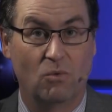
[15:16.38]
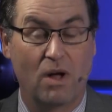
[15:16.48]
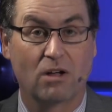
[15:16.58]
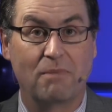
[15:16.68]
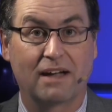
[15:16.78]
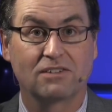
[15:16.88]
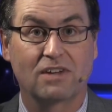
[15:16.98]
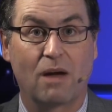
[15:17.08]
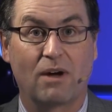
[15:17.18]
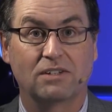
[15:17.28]
Welcome back to
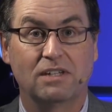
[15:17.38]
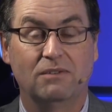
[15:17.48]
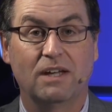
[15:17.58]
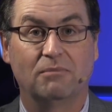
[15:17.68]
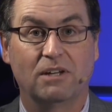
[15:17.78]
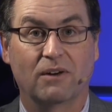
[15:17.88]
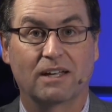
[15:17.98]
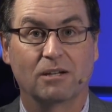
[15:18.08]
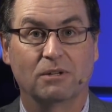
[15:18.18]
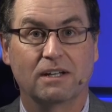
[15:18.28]
SkyWatch TV. I'm
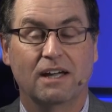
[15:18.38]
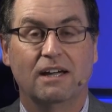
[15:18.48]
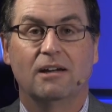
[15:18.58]
Derek Gilbert.